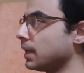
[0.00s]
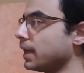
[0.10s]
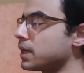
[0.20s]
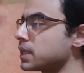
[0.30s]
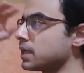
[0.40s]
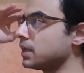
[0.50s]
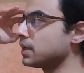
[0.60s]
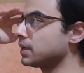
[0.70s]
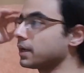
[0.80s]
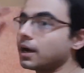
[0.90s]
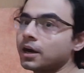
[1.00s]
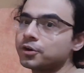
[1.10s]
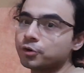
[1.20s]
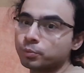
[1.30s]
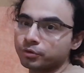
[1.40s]
let's see, there
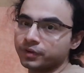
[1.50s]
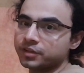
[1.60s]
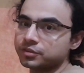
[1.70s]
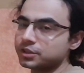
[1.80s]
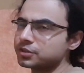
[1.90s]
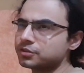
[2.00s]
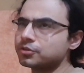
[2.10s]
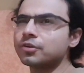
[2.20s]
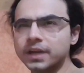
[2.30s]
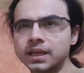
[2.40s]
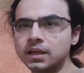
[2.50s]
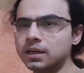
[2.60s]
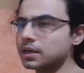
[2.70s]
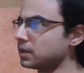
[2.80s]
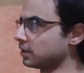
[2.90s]
are two professors,
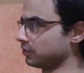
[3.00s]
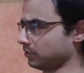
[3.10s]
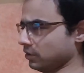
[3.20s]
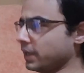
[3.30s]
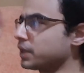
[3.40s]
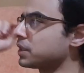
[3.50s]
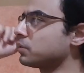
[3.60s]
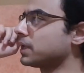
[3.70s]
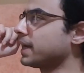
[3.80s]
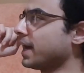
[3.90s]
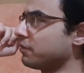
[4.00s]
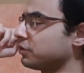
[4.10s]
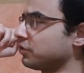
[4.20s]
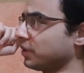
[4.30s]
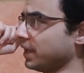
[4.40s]
three. So let's see what they
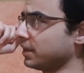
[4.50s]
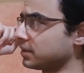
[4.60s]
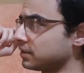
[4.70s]
have to say.